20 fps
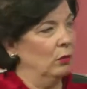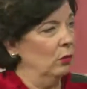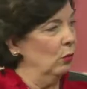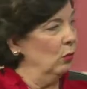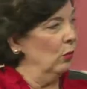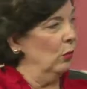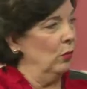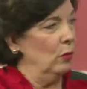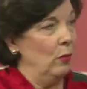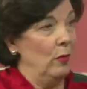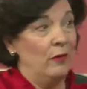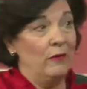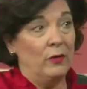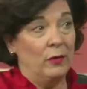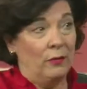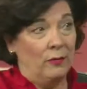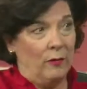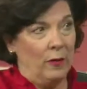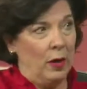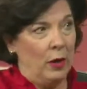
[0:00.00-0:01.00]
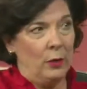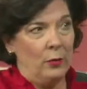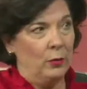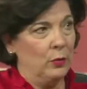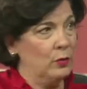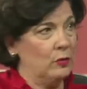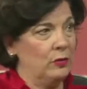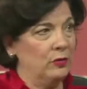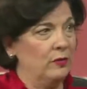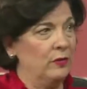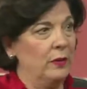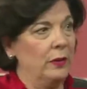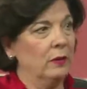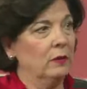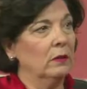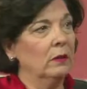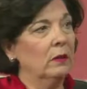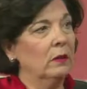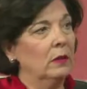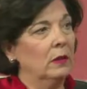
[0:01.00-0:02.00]
or whoever the followers
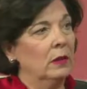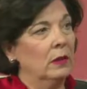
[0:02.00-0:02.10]
feel,